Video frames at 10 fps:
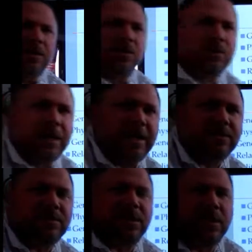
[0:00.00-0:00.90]
Hello
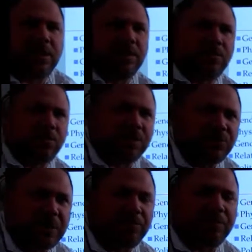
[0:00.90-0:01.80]
class, we're on
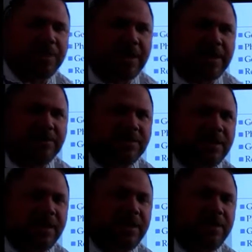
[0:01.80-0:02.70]
chapter 9
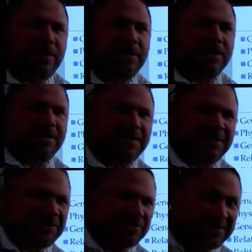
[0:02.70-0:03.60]
today, and
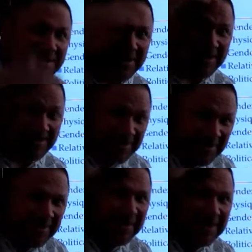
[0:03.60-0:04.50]
as you see I
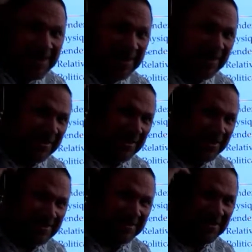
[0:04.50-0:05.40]
had a
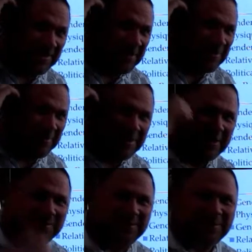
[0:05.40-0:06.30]
haircut since the last
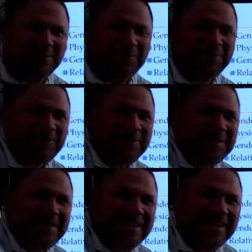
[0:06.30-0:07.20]
video, so
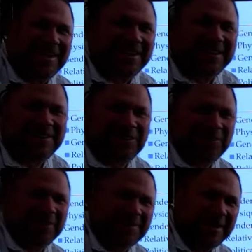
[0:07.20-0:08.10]
a little
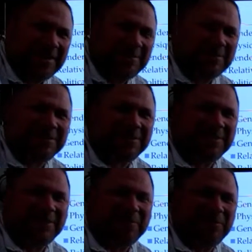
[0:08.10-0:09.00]
bit of time has
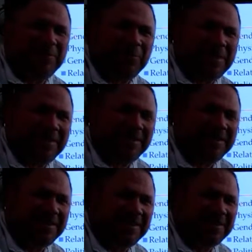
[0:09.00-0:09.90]
gone in between
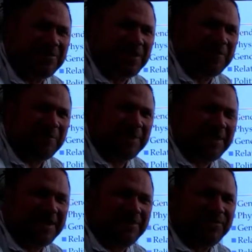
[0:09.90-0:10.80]
chapter
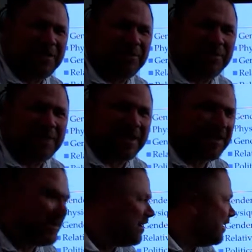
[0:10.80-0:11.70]
8 and chapter
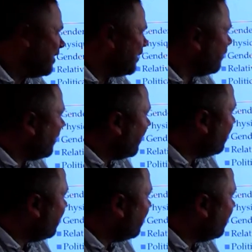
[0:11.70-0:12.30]
9. But in